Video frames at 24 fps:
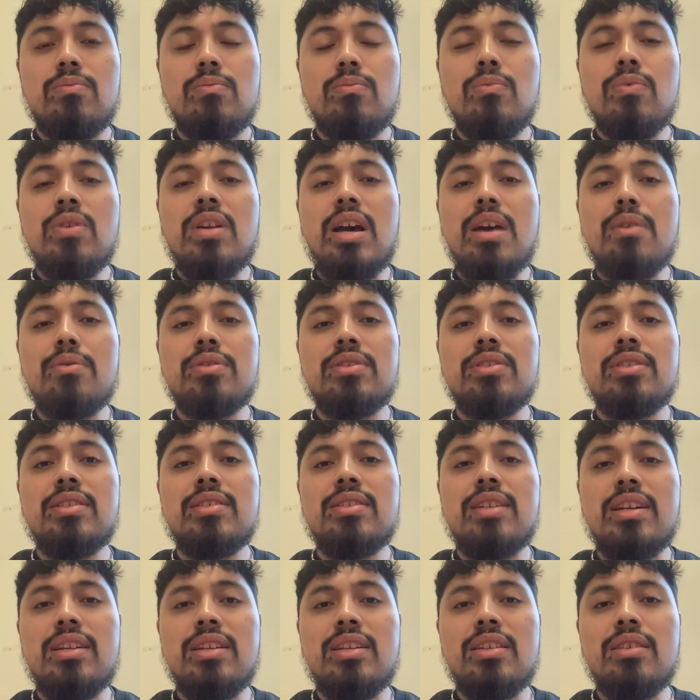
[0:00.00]
When I was
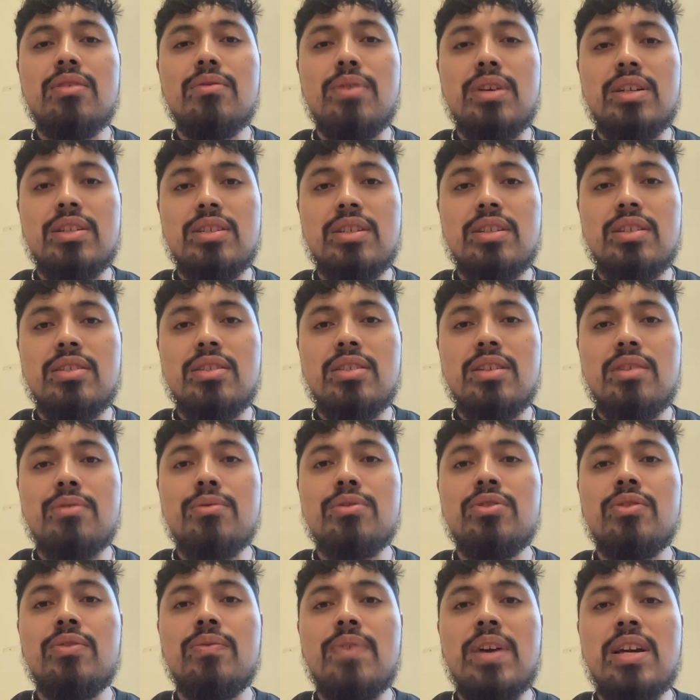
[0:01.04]
designing the questions, it
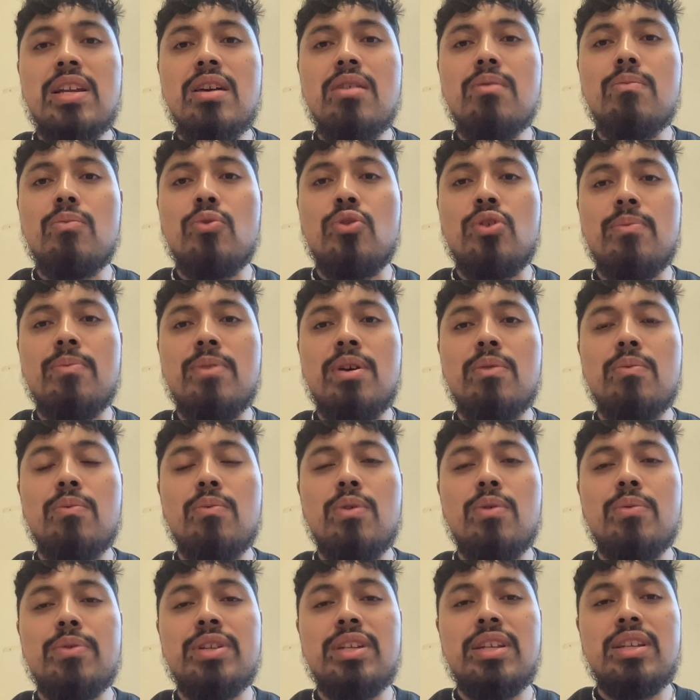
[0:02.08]
was to find out more about
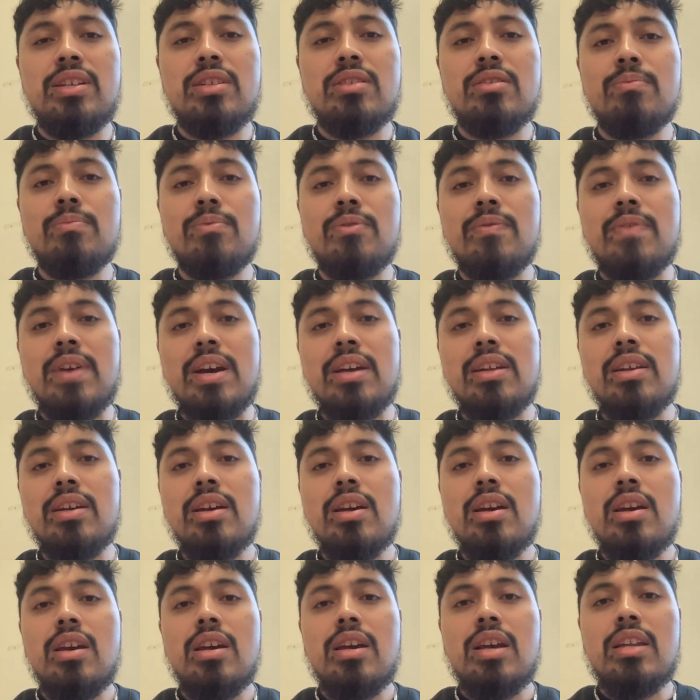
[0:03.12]
what we needed to provide
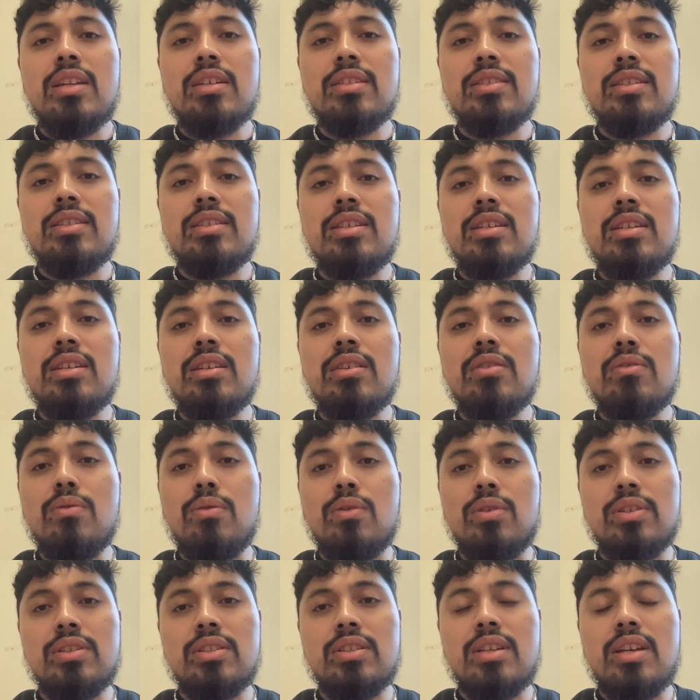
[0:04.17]
in a CTE
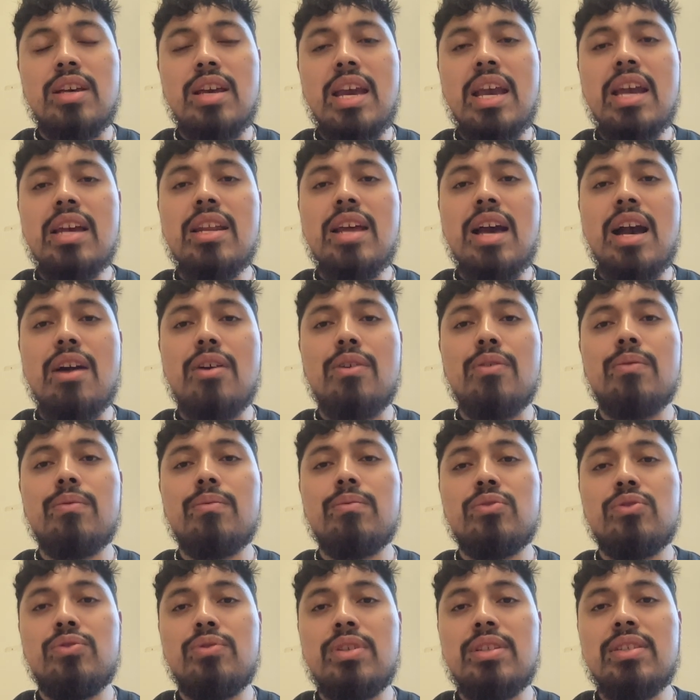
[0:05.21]
course and how
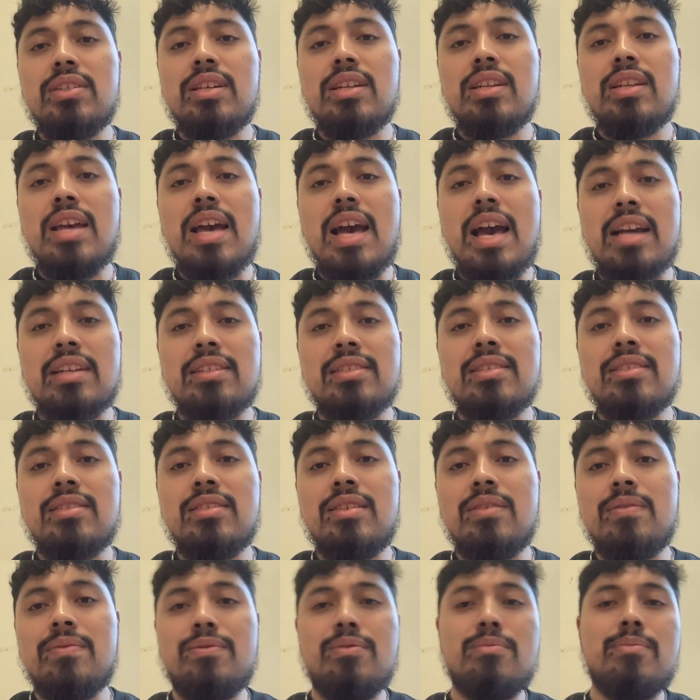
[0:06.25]
students can access
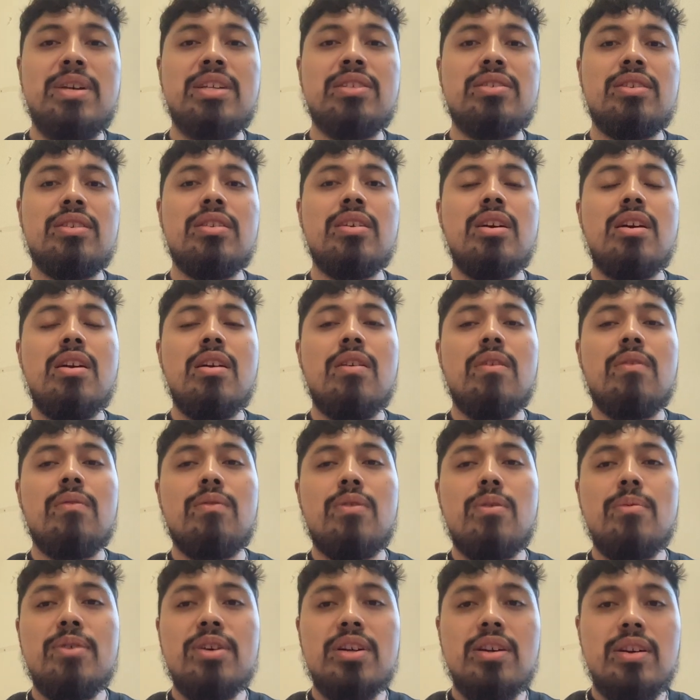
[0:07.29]
the information
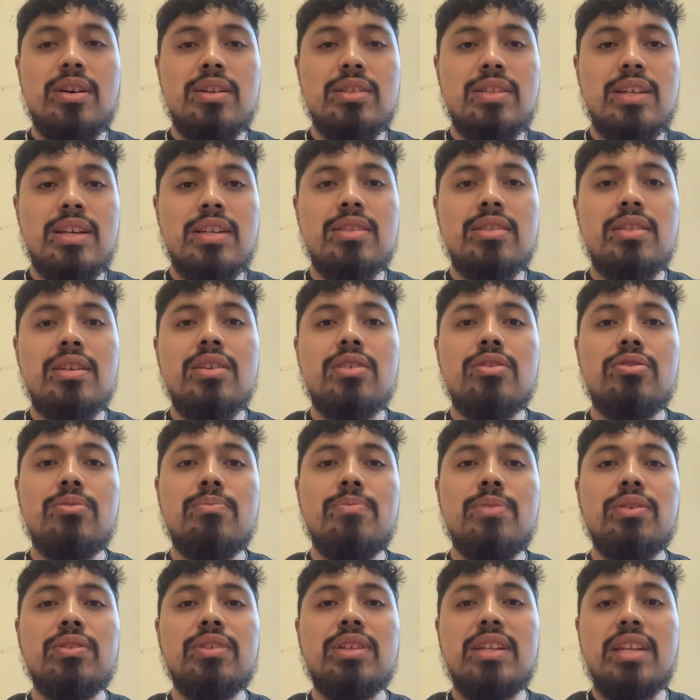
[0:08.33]
from our content to
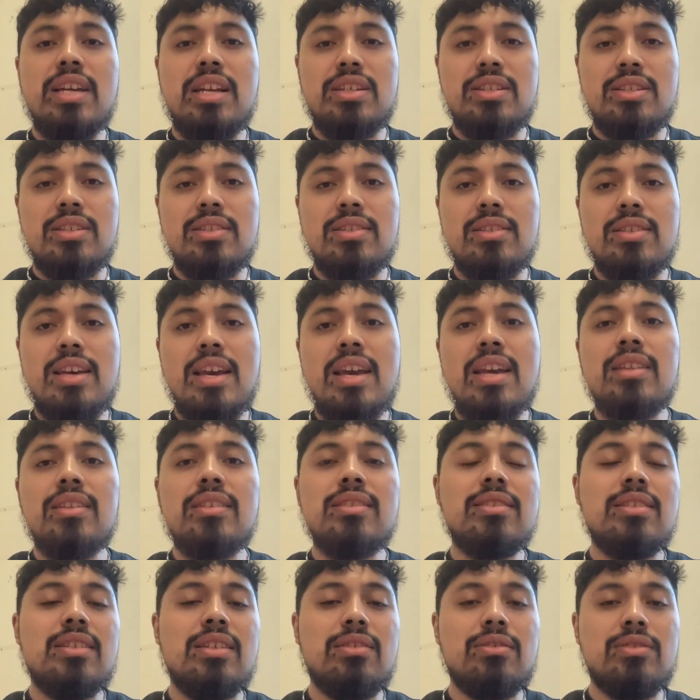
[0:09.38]
build connections and the
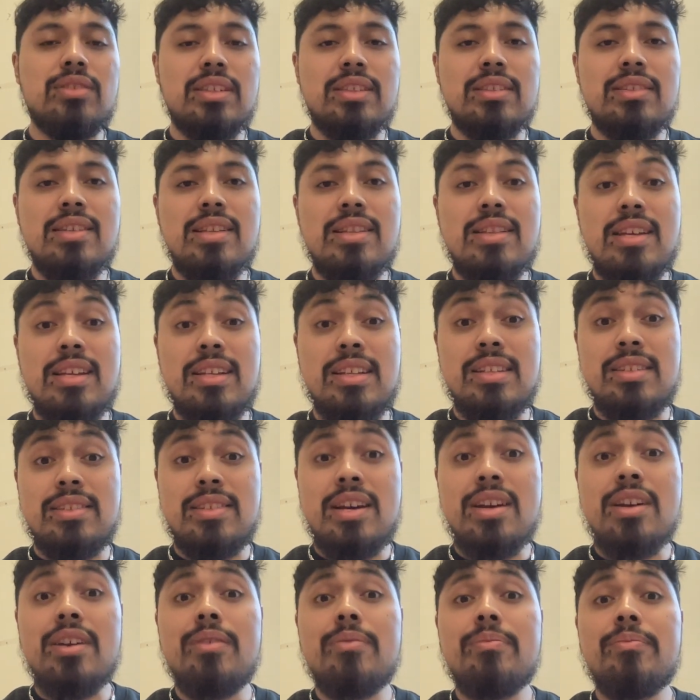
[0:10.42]
skill sets that they
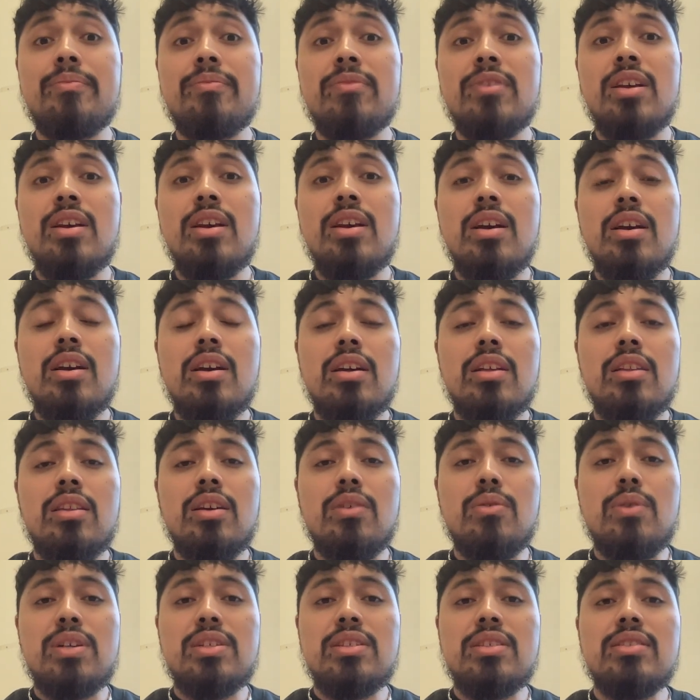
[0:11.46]
desire. The
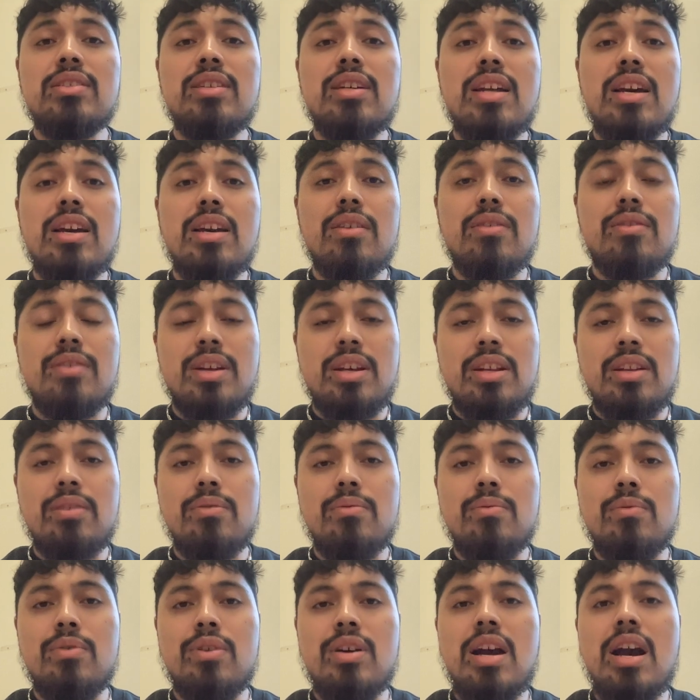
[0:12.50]
questions that I
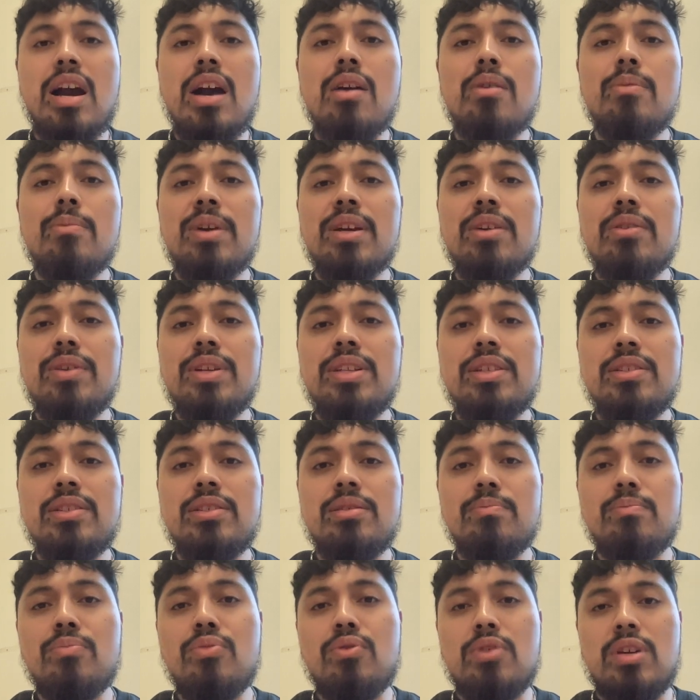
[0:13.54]
created were: how am I going to
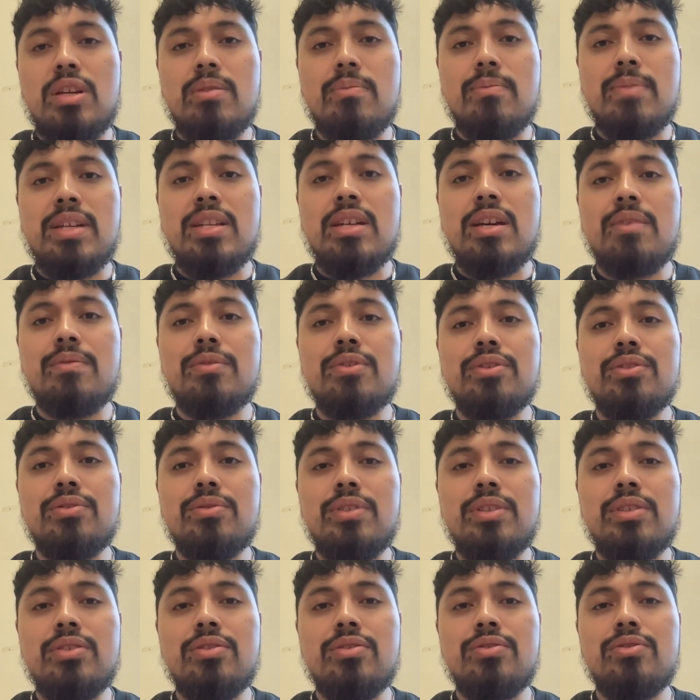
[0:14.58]
support my diverse
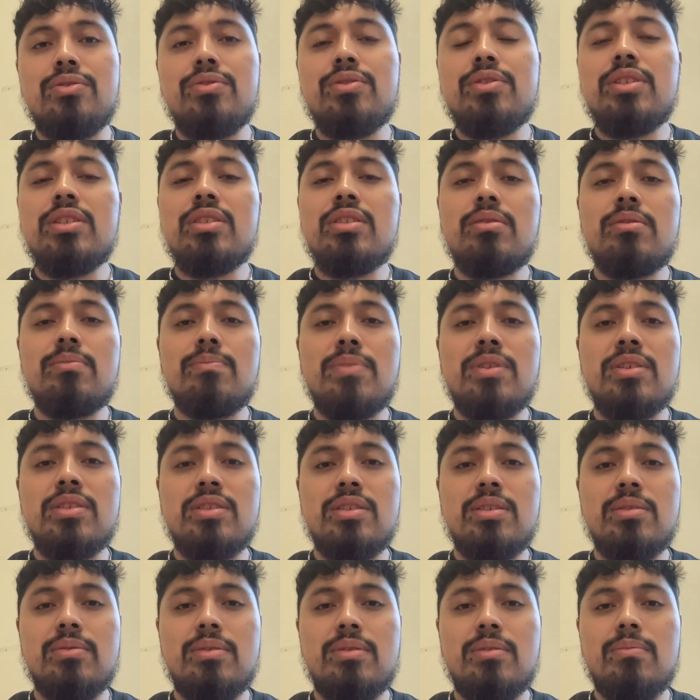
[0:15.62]
students choosing to
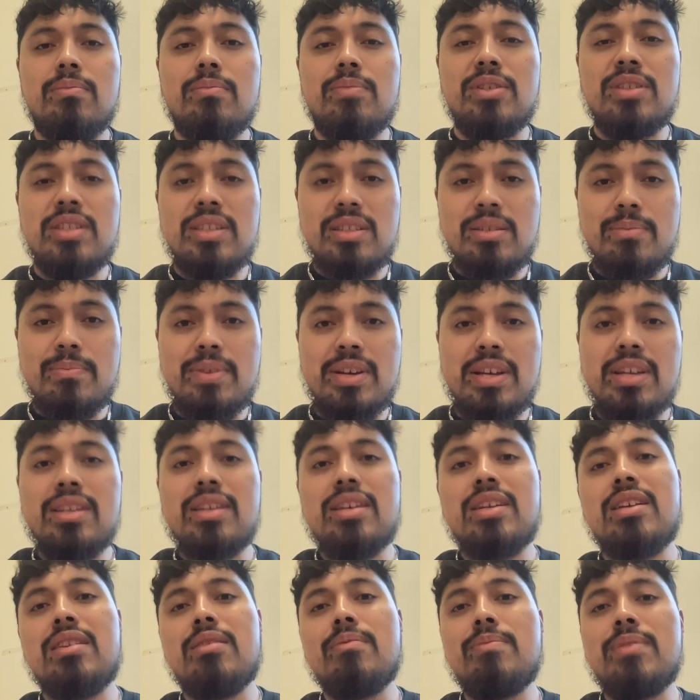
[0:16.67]
participate
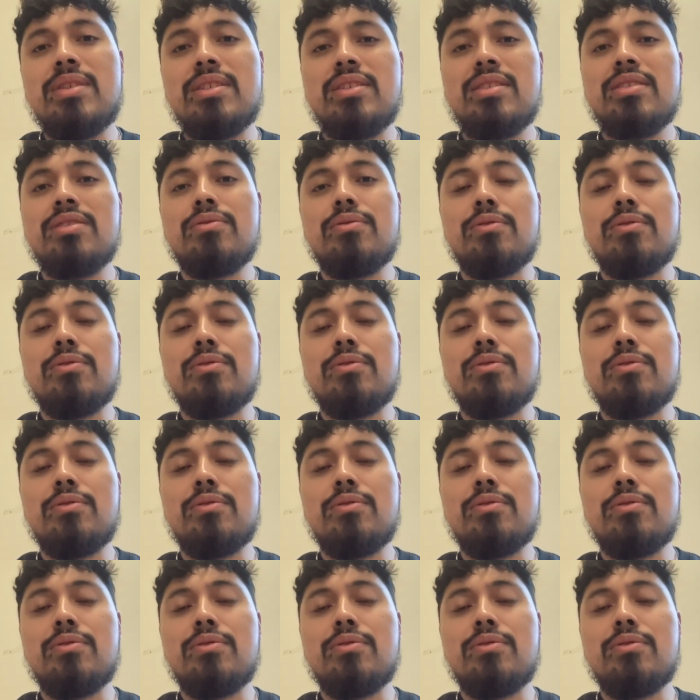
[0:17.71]
in a business